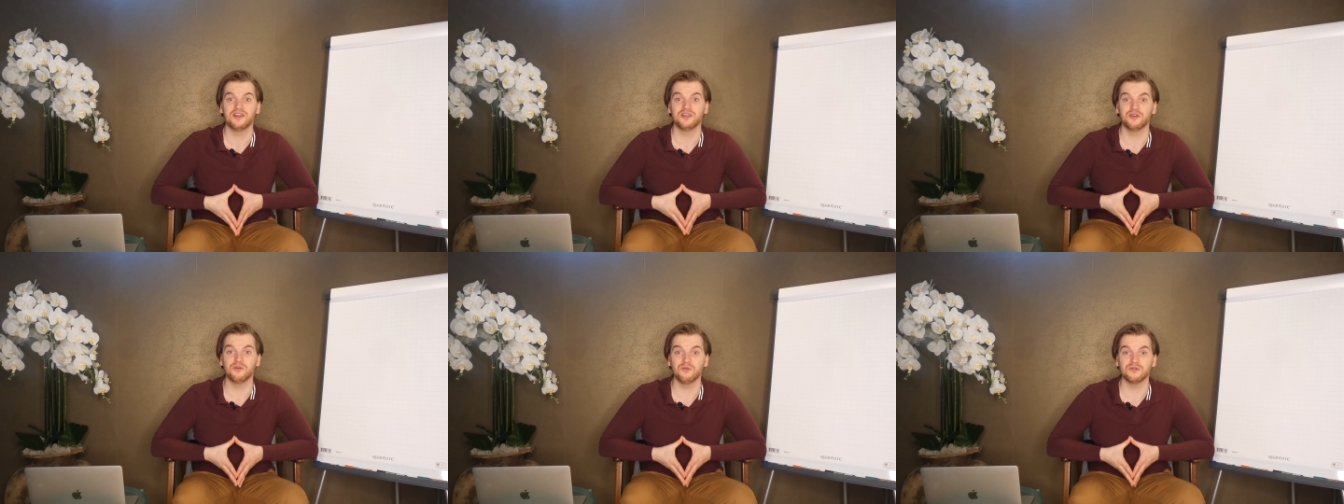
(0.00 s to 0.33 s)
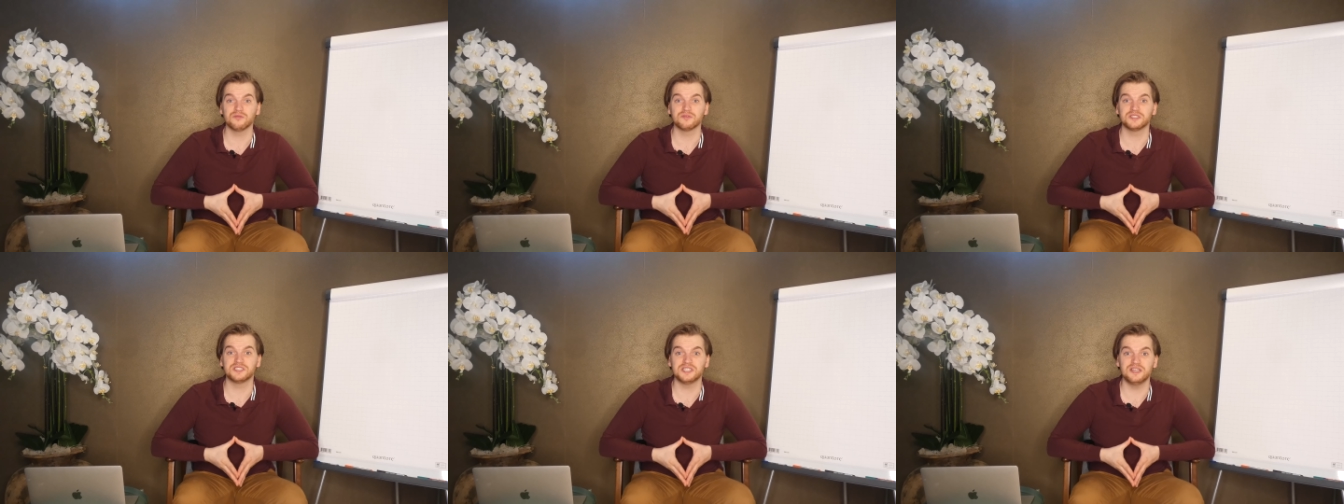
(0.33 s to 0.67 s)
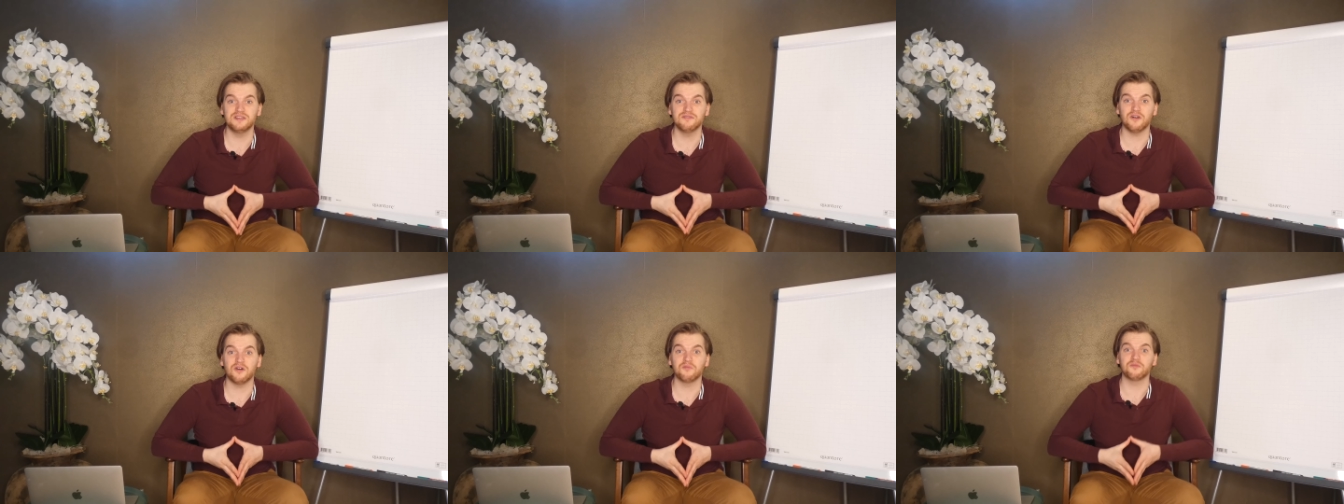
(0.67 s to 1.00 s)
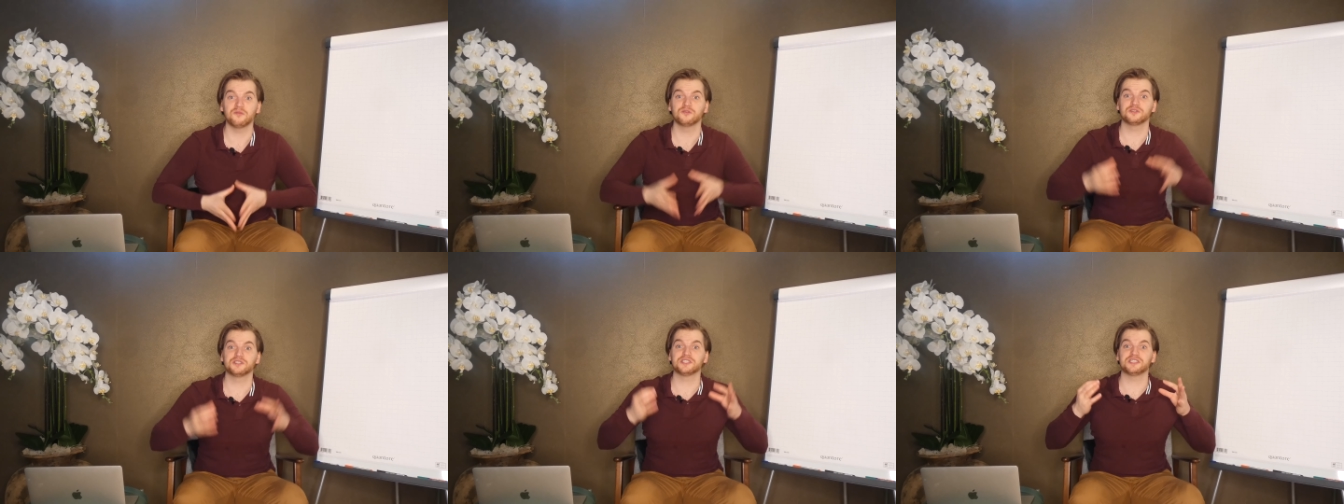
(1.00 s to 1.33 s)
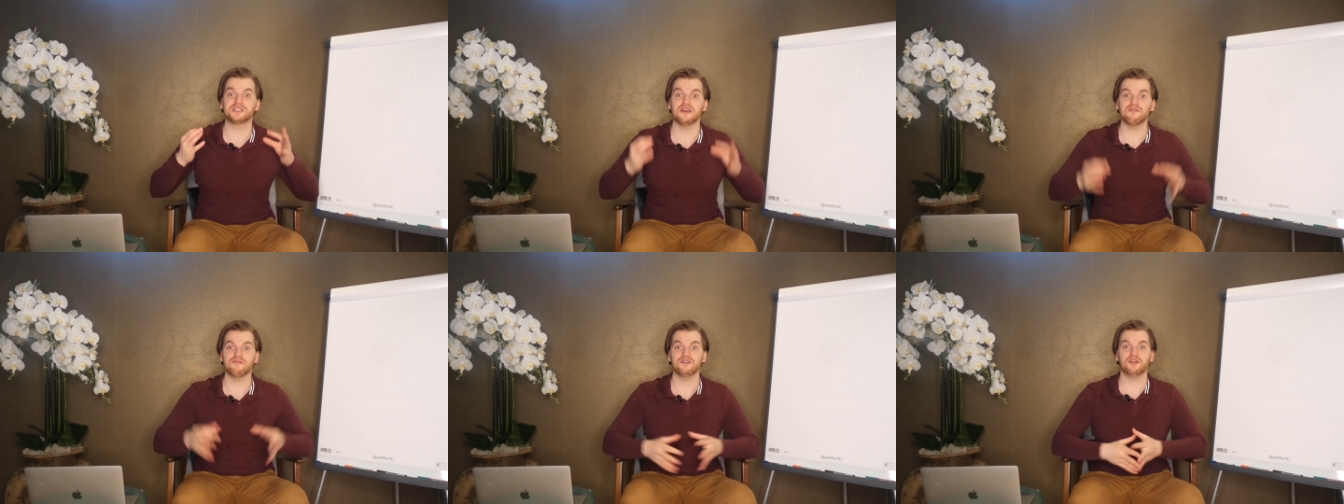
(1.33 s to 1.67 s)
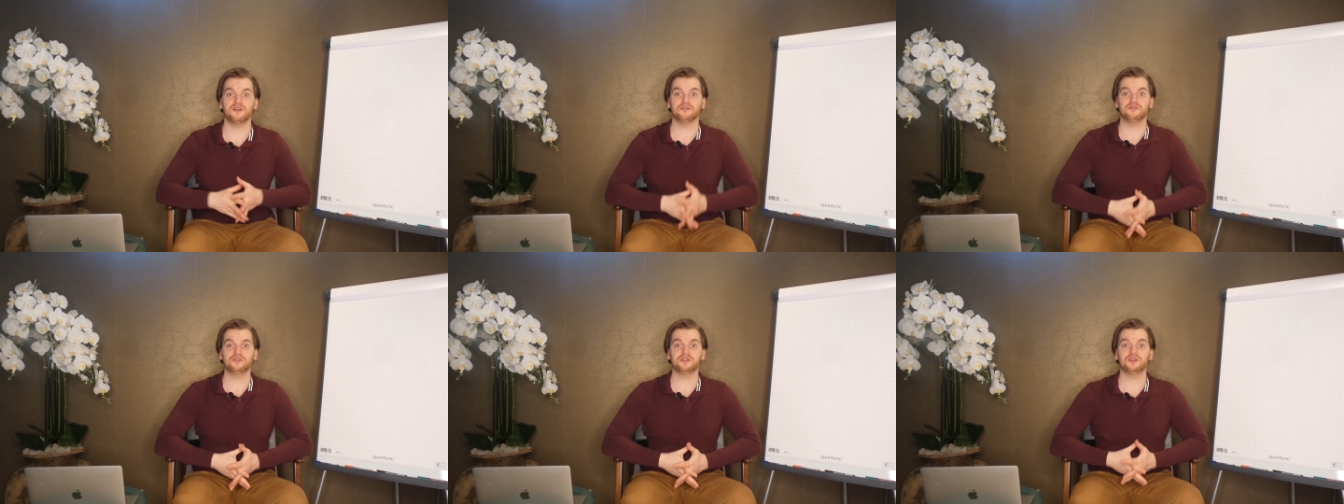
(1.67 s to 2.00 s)
you will receive almost seven
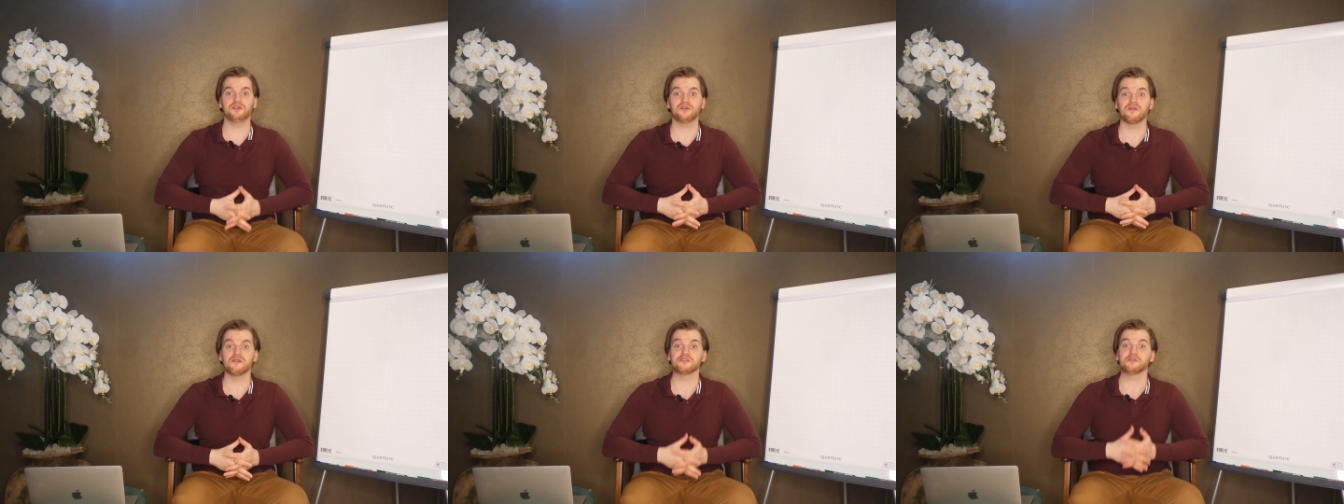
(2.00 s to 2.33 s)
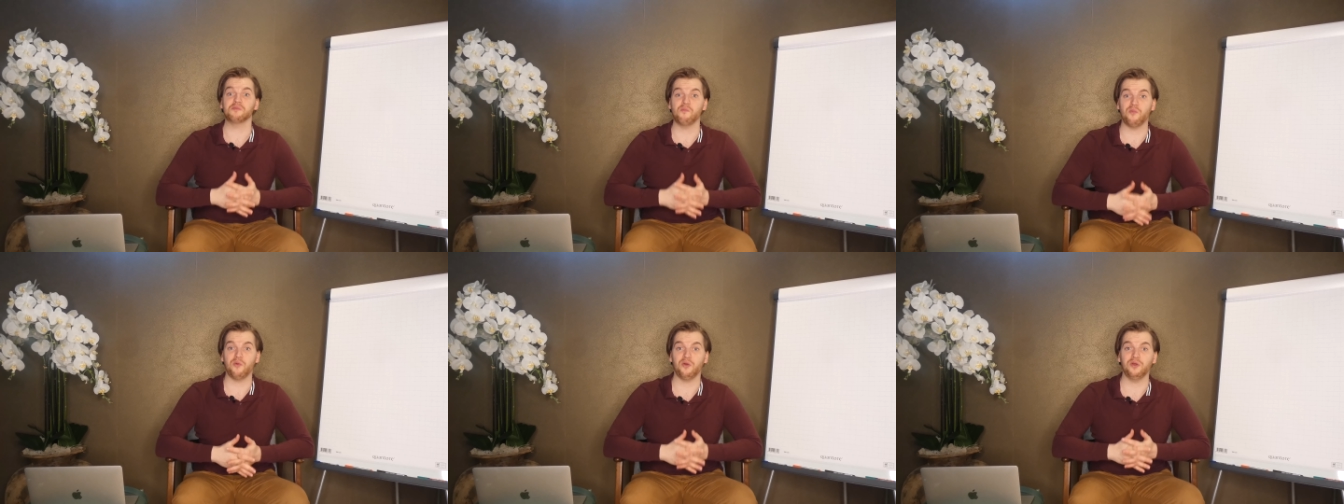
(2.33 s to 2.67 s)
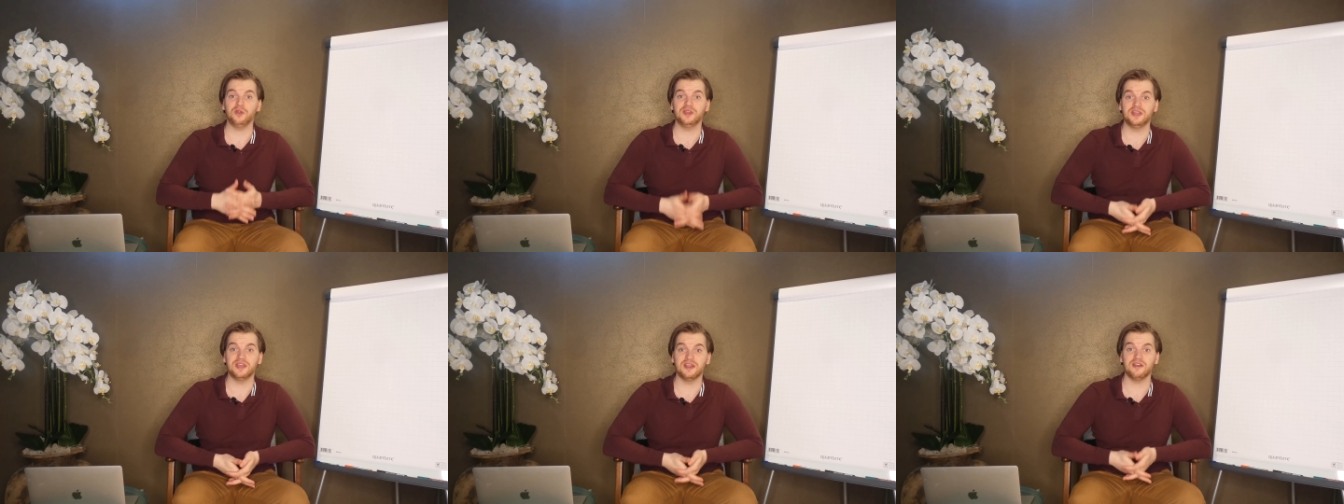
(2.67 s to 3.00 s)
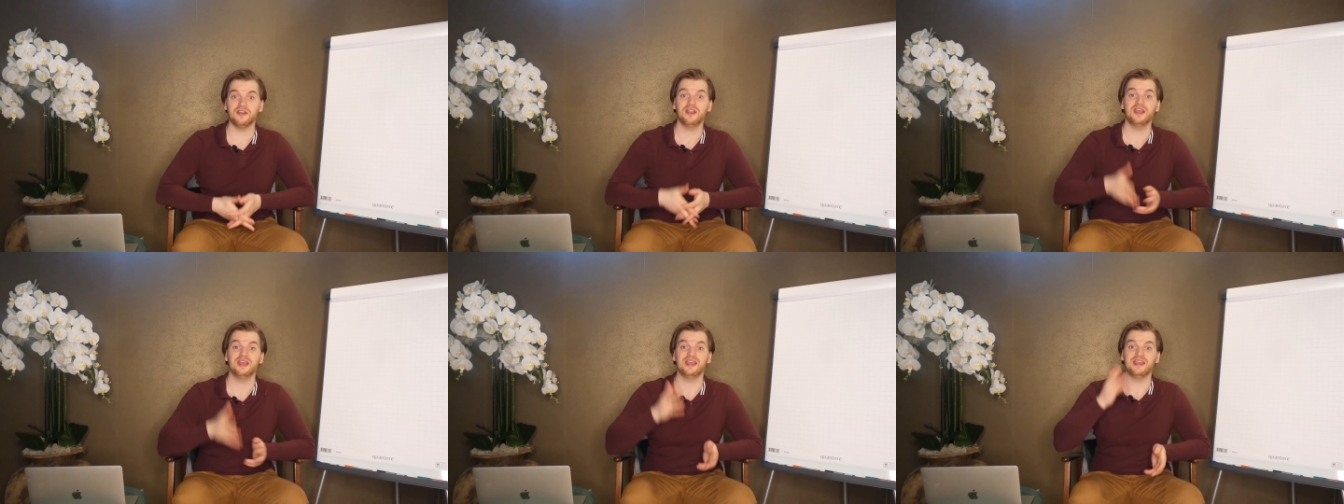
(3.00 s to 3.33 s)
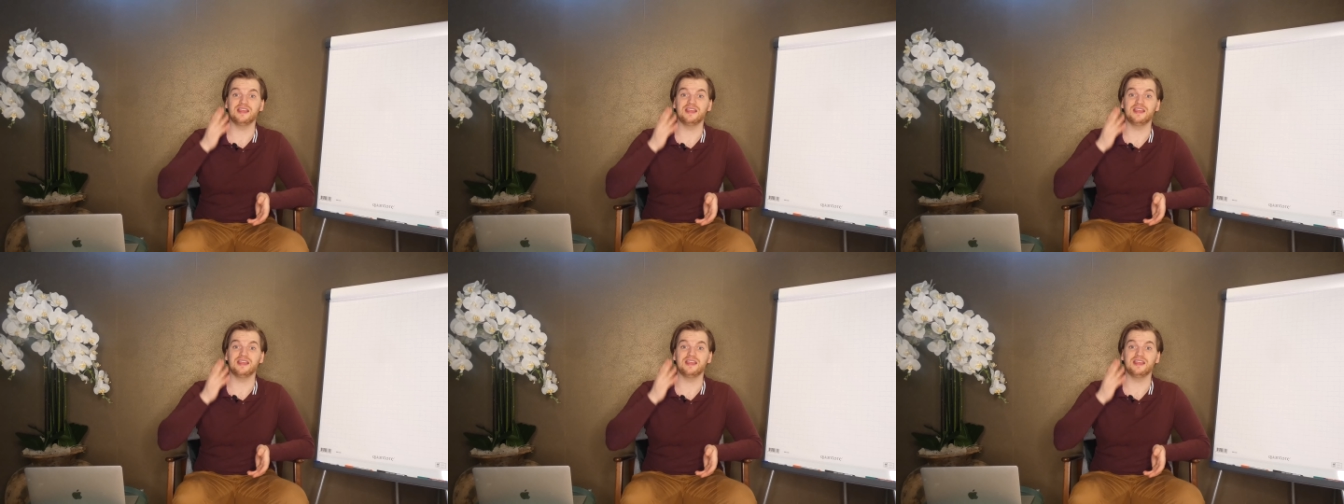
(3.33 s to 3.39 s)
hundred euros per year